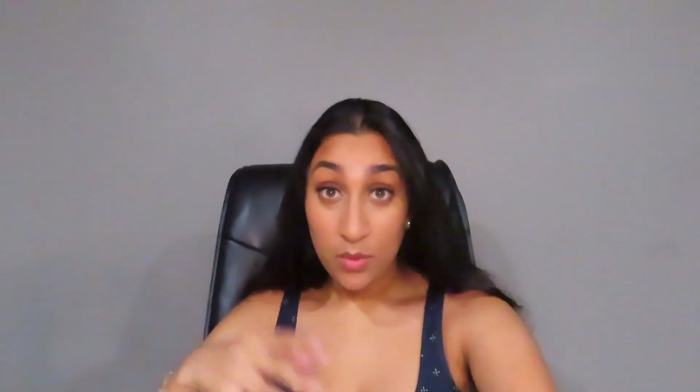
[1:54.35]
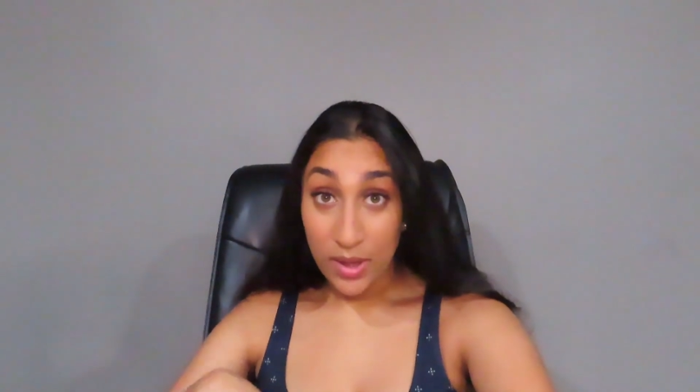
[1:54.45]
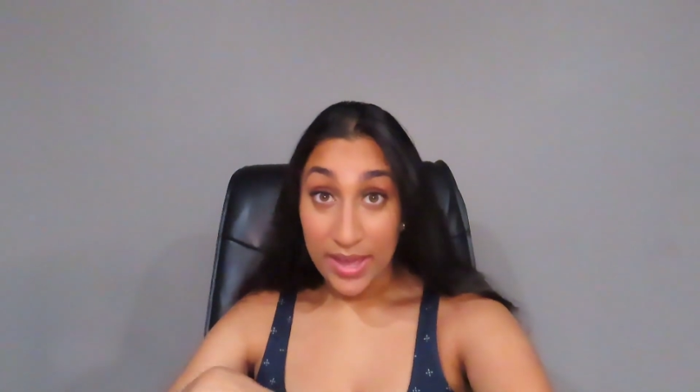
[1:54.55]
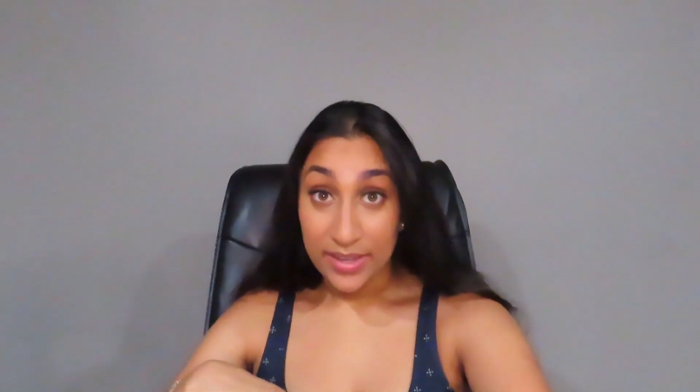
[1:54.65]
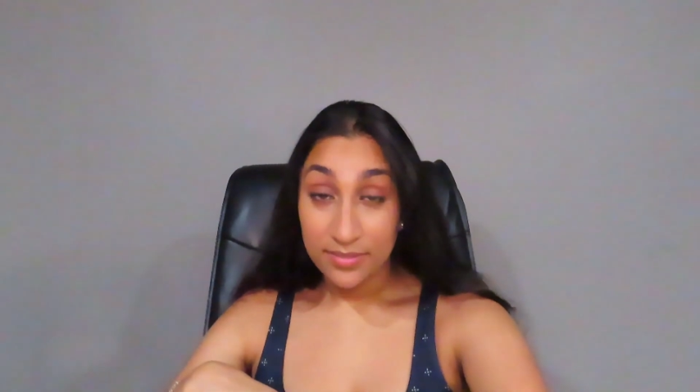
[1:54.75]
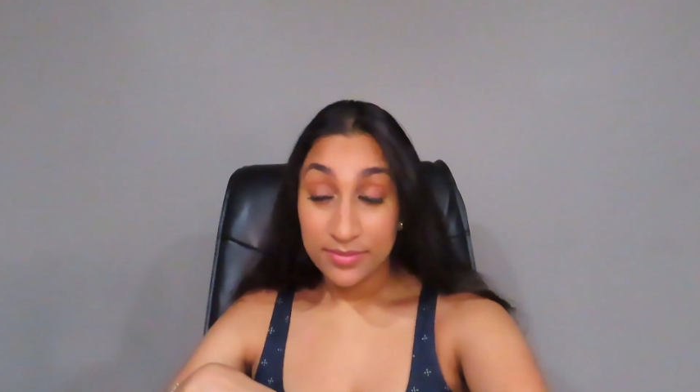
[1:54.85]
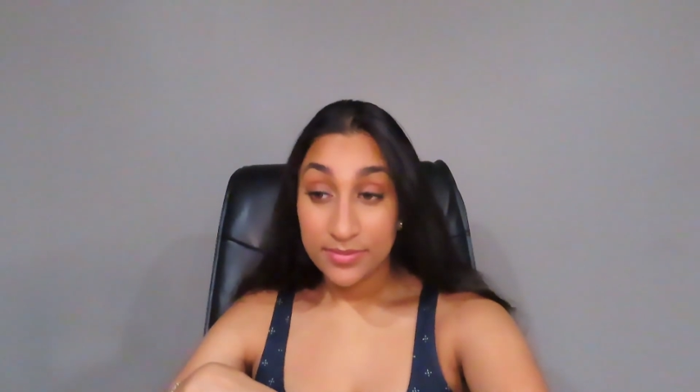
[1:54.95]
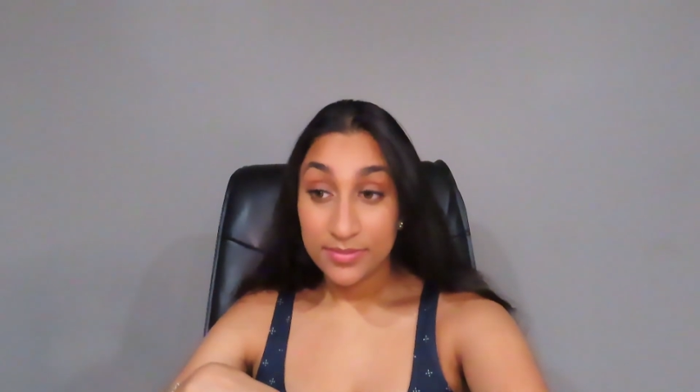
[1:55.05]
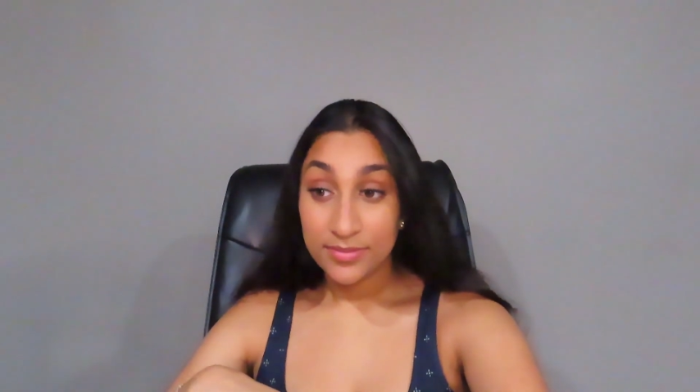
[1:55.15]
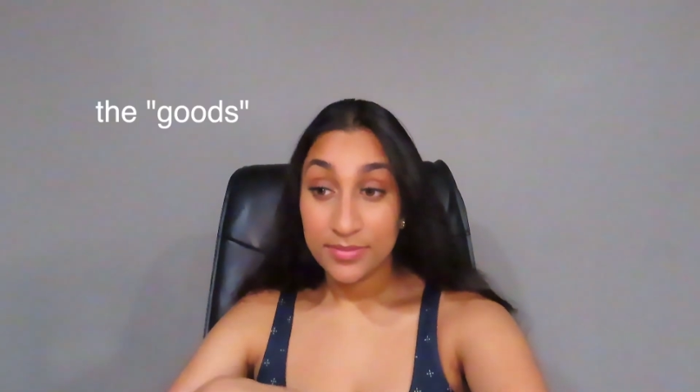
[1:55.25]
away
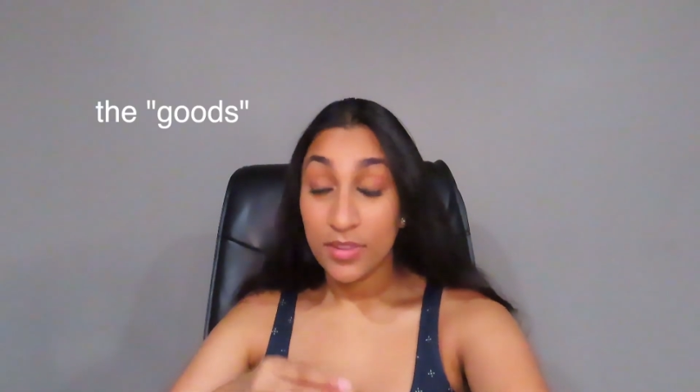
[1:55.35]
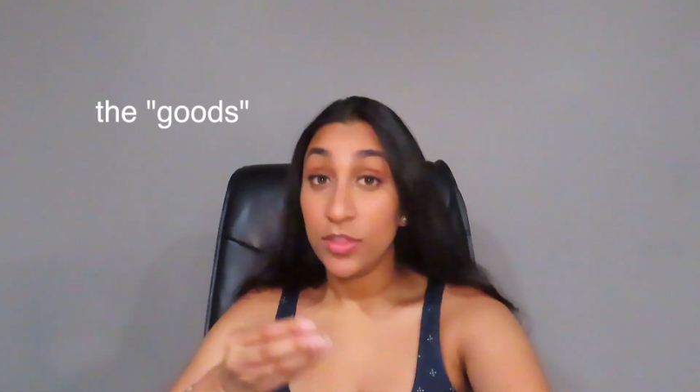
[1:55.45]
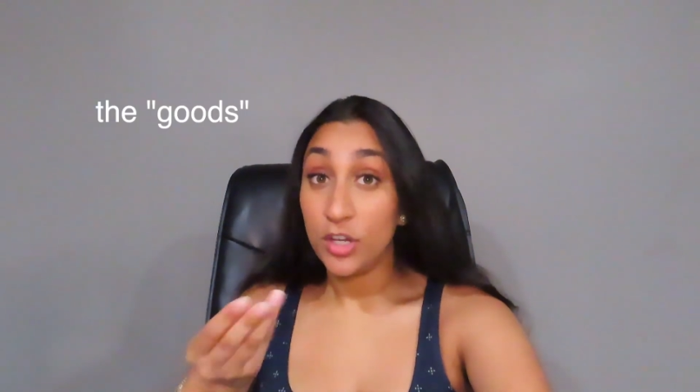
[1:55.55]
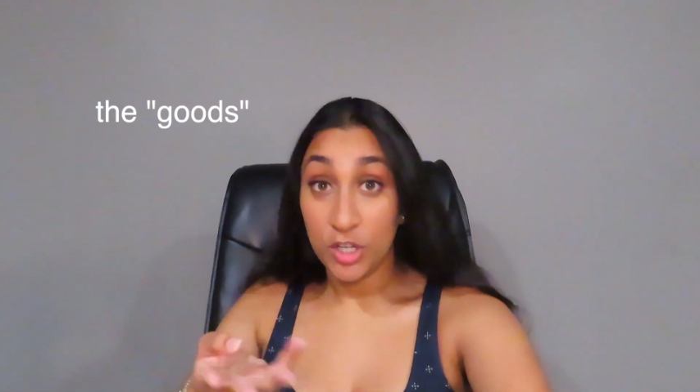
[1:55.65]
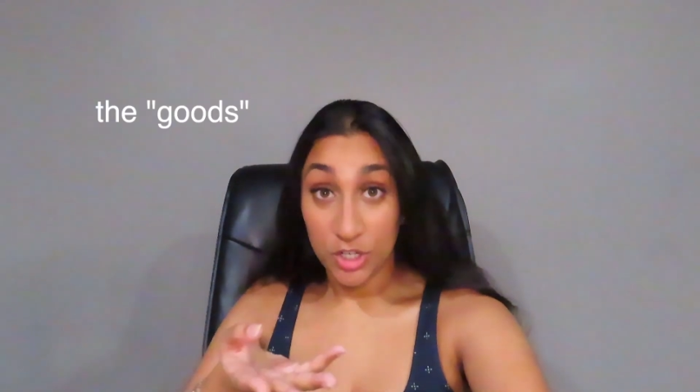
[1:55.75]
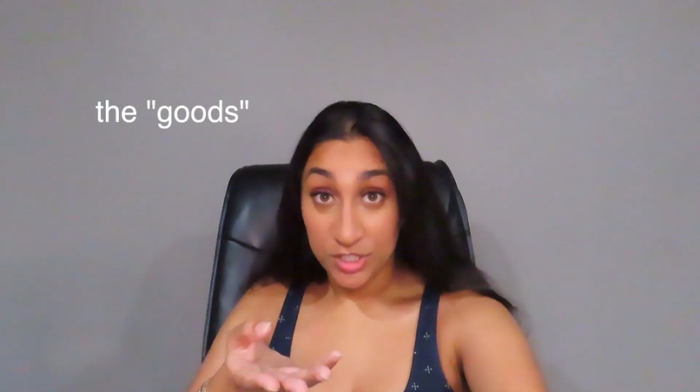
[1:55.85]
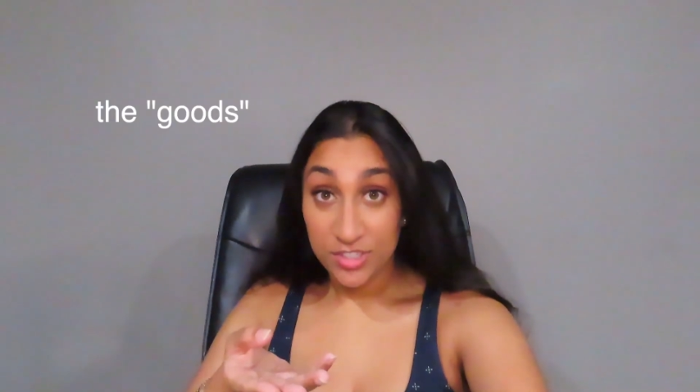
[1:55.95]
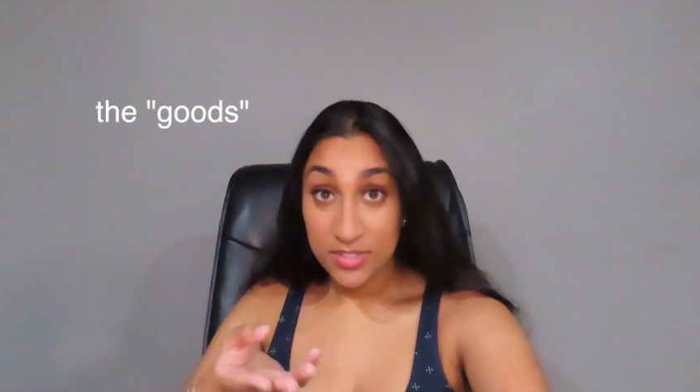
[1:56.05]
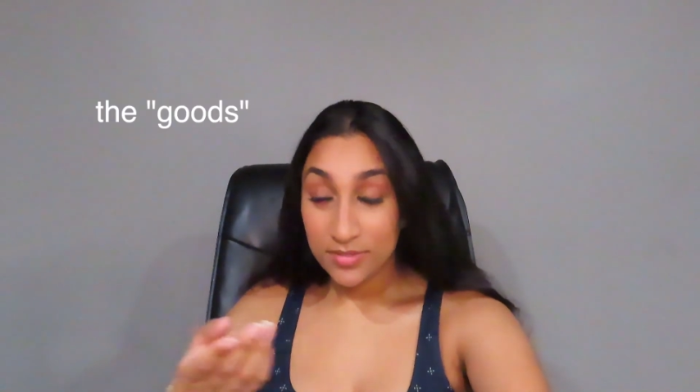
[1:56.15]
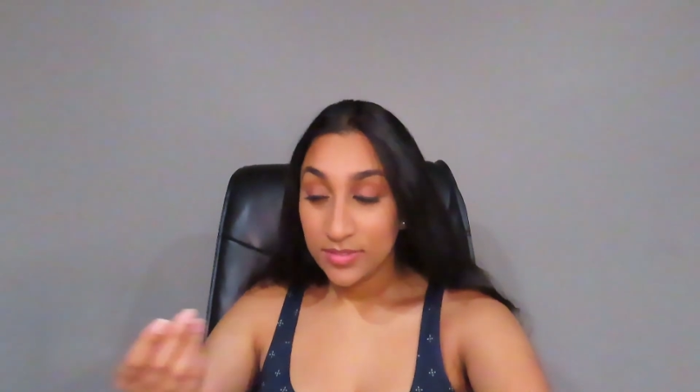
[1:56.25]
the
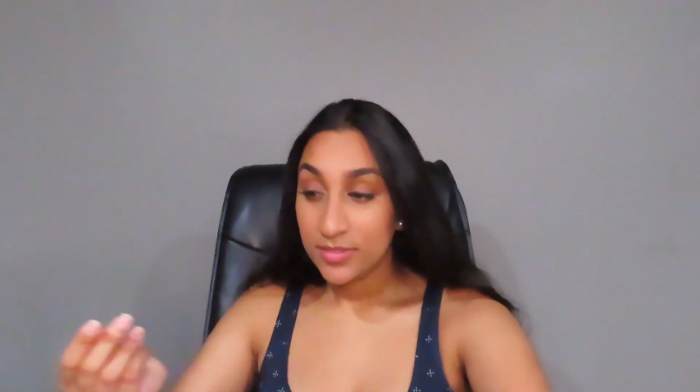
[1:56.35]
goods.